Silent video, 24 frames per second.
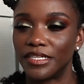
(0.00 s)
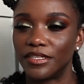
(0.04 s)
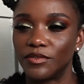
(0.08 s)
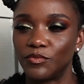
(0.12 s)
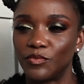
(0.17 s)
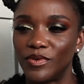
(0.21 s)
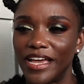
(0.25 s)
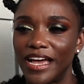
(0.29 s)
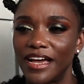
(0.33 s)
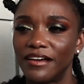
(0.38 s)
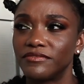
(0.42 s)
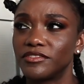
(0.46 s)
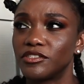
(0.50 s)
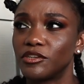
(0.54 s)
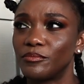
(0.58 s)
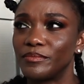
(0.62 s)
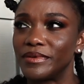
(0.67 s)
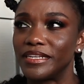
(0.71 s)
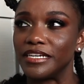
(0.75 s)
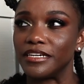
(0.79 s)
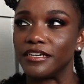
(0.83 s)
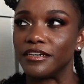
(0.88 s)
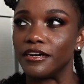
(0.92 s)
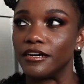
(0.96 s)
We have so
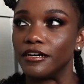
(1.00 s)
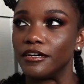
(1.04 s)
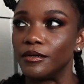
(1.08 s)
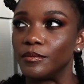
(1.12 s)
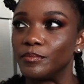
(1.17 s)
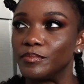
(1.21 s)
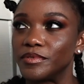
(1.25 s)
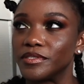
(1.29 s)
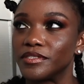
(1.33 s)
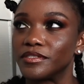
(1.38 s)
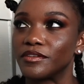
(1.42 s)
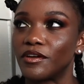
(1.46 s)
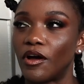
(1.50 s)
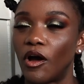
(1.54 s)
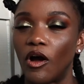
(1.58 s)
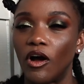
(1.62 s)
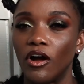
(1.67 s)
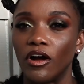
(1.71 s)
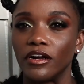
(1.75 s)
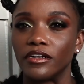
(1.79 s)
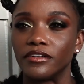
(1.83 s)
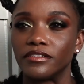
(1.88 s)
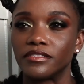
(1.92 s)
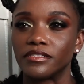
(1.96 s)
many Cups
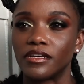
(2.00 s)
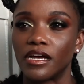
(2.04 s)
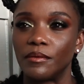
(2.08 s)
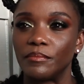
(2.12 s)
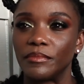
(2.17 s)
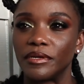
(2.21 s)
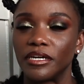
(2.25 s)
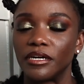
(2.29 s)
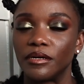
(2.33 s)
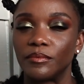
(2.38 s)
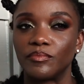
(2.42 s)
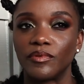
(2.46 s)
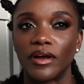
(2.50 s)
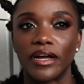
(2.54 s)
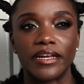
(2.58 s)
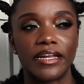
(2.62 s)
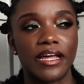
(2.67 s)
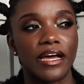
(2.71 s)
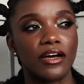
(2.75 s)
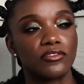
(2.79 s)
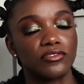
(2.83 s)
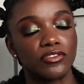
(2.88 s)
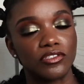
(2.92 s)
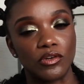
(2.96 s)
cards coming up right
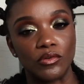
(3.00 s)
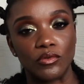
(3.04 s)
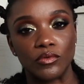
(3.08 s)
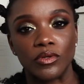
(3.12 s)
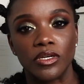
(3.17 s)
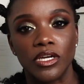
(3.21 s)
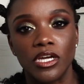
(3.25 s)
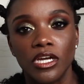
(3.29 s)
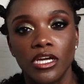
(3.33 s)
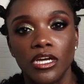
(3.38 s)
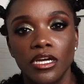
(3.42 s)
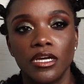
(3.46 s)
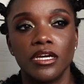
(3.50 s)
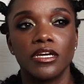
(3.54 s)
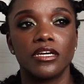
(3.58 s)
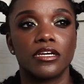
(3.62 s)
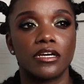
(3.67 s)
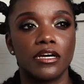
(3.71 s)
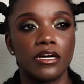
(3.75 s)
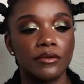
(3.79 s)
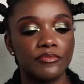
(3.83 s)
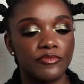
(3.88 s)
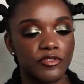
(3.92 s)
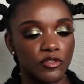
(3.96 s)
now. So
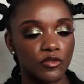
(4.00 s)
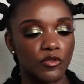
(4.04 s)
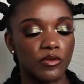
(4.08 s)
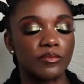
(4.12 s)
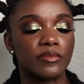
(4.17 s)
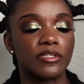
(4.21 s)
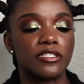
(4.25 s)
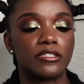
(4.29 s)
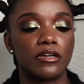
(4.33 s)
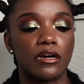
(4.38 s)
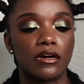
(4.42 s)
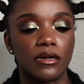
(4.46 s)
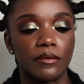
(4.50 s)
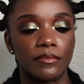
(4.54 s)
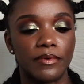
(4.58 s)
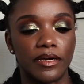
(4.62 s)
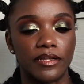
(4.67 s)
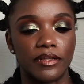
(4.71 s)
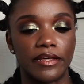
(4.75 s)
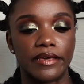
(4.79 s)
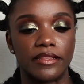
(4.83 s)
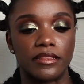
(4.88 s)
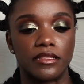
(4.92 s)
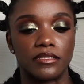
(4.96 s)
Cups normally talk
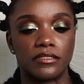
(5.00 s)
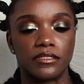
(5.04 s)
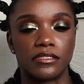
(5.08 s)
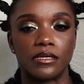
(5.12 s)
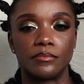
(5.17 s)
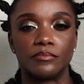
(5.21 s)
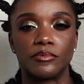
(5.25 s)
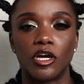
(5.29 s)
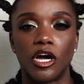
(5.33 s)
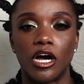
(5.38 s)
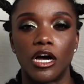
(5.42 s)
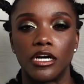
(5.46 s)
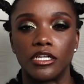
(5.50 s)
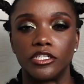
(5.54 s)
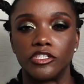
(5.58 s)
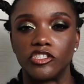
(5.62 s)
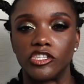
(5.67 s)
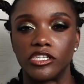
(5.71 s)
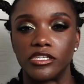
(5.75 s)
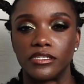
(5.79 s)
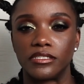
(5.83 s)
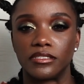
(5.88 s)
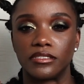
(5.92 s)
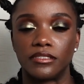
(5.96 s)
about like the
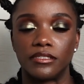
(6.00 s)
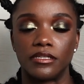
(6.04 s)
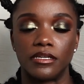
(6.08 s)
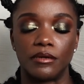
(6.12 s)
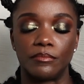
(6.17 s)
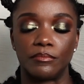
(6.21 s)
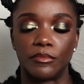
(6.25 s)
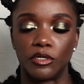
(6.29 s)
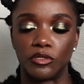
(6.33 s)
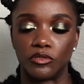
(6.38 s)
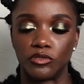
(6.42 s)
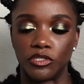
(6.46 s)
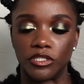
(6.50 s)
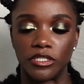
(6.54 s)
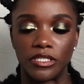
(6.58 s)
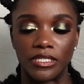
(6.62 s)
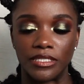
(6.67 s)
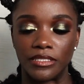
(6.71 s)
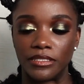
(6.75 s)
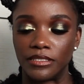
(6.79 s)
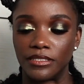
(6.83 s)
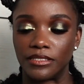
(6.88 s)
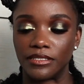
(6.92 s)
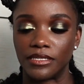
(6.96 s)
subconscious, the
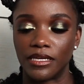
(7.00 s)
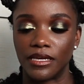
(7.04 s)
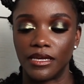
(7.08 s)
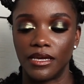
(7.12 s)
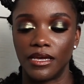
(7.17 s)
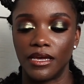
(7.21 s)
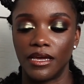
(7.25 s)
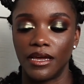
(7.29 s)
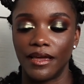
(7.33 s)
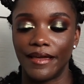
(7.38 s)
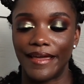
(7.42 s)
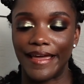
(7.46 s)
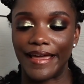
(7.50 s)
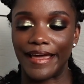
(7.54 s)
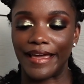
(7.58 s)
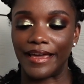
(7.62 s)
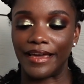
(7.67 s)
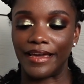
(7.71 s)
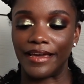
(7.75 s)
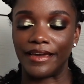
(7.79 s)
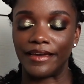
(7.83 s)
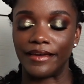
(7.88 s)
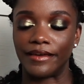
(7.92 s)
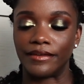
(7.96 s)
emotions,
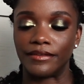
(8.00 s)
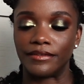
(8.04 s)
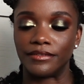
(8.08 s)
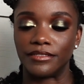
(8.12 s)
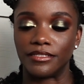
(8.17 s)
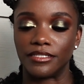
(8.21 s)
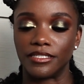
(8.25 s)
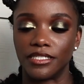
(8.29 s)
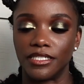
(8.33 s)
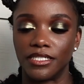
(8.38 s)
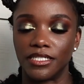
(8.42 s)
and